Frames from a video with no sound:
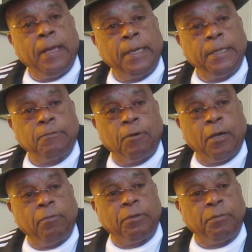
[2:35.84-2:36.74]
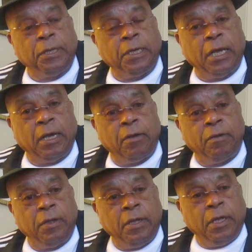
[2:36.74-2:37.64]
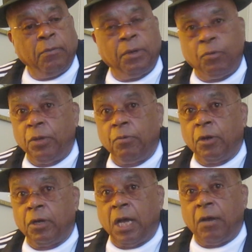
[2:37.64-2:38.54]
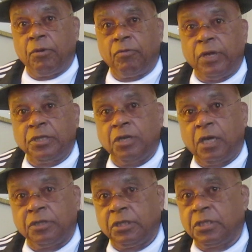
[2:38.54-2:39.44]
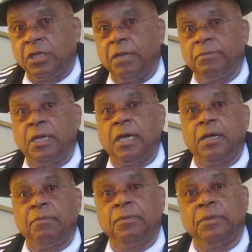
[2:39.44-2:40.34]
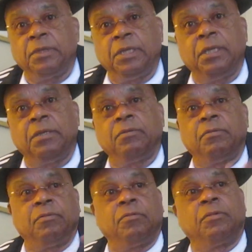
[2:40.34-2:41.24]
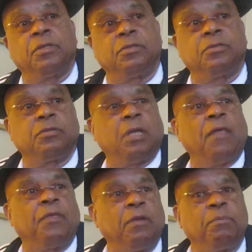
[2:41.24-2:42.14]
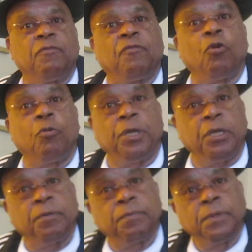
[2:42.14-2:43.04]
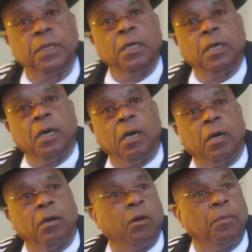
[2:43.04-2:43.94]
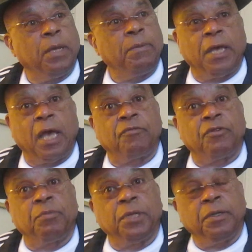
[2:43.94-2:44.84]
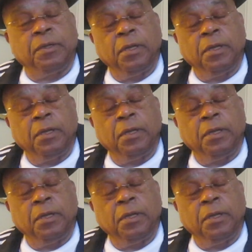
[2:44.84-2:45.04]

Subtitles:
And he's working with me now. But we were not with Ray Charles at the same time. He was, I think, before me, mm-hmm. Or maybe after me.